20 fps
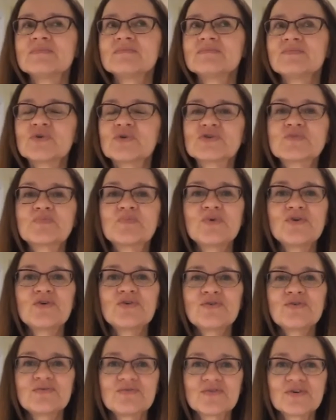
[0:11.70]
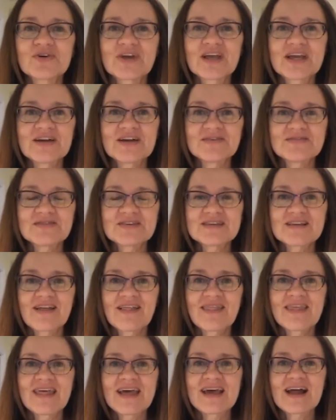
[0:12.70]
most beautiful gifts
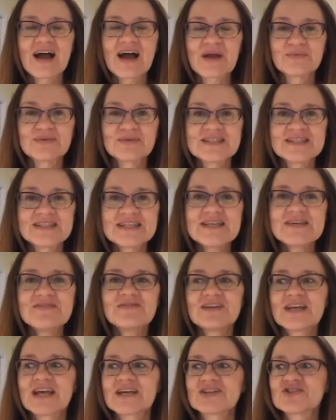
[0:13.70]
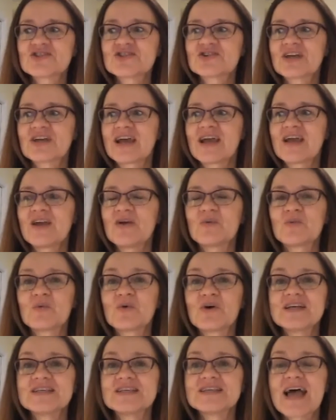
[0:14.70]
that I received yesterday
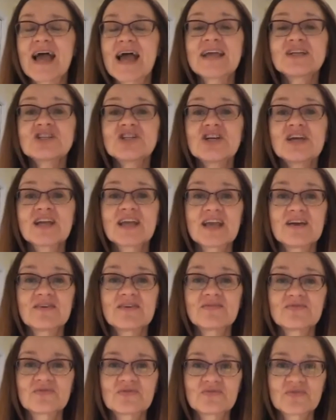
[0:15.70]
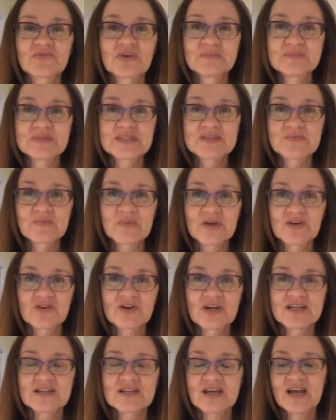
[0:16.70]
was actually a gift from
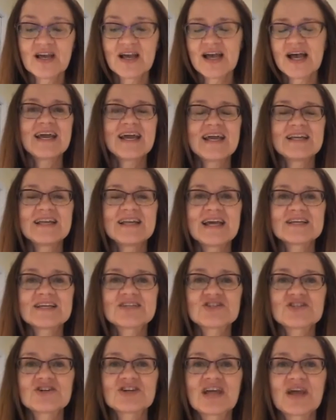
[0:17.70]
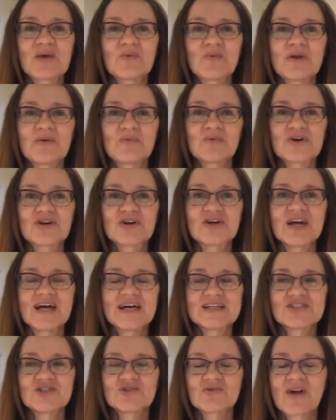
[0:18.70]
Spirit. And yesterday we were
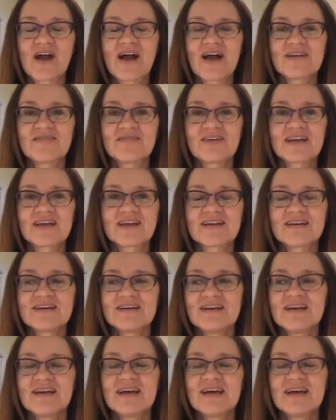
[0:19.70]
driving